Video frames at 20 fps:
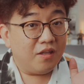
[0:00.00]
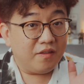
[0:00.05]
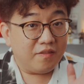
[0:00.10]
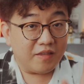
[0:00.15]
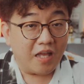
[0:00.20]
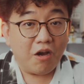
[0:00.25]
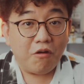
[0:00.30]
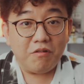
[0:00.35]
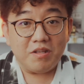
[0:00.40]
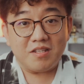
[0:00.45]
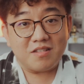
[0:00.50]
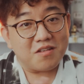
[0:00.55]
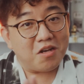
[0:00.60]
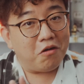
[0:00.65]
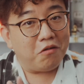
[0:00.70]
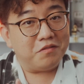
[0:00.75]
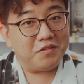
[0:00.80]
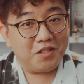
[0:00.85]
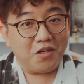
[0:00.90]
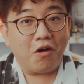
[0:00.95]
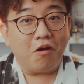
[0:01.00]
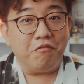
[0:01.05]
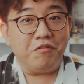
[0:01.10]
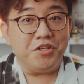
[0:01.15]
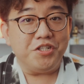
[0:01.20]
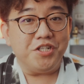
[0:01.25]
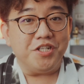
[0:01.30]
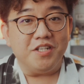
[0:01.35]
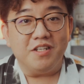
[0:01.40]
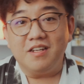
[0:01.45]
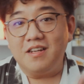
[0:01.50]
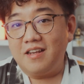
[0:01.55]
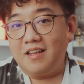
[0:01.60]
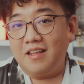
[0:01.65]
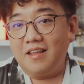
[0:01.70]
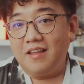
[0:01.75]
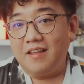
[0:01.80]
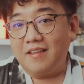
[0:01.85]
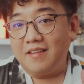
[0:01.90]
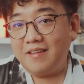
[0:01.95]
Now it's called the Origin.
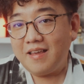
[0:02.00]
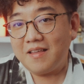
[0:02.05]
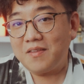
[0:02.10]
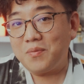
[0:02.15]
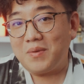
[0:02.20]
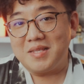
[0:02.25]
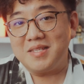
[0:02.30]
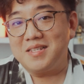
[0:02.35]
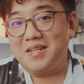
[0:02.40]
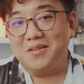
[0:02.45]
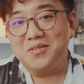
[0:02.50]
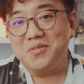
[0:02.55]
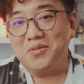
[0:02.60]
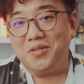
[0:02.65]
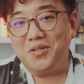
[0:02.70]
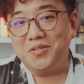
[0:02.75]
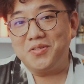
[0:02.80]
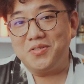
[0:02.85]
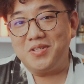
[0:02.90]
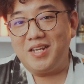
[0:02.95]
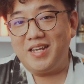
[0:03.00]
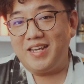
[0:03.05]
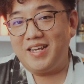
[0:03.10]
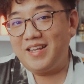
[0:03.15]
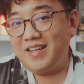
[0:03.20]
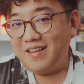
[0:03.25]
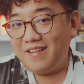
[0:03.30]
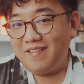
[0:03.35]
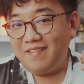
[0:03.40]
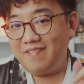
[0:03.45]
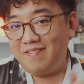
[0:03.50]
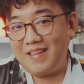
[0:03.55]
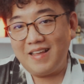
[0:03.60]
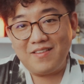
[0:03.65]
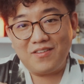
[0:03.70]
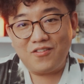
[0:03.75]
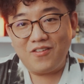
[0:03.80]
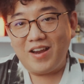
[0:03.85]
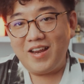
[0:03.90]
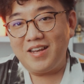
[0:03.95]
Guess what's in our studio today?
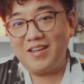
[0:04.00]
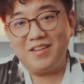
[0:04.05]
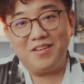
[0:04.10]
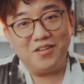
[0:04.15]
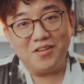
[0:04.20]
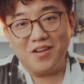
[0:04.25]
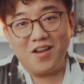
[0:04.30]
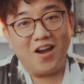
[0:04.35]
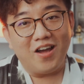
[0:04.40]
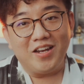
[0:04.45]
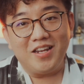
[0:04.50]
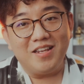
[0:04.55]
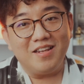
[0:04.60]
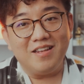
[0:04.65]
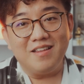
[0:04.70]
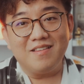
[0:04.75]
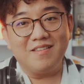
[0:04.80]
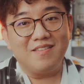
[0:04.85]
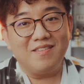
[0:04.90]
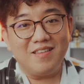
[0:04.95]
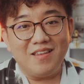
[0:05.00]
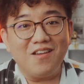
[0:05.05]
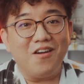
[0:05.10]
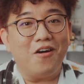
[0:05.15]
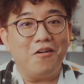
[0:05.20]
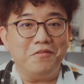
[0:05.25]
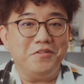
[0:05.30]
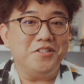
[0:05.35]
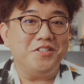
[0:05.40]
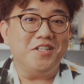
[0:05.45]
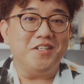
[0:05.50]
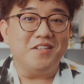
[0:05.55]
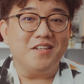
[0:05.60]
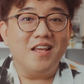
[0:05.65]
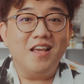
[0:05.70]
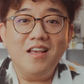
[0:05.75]
That's right, you got it, it's the Origin.